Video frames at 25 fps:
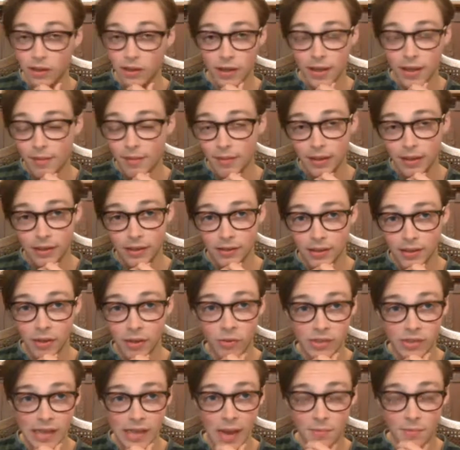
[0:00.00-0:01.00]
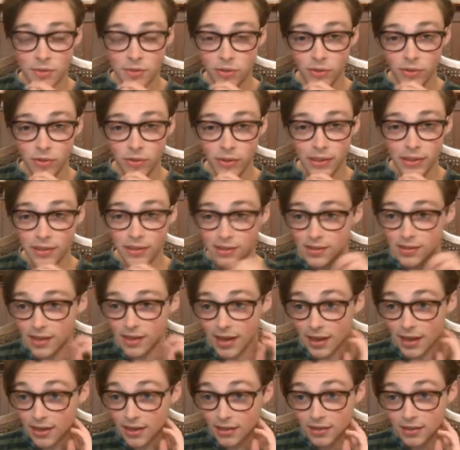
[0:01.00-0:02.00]
it was absolutely
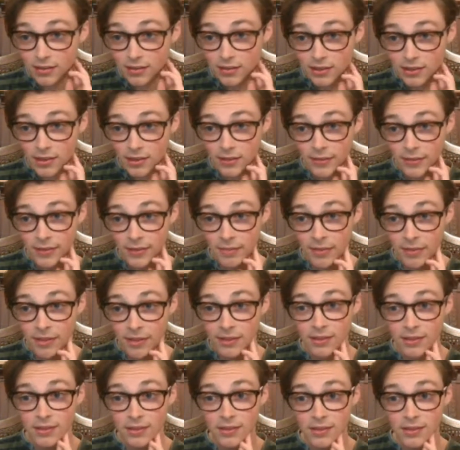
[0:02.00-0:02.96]
insane. You know what I mean?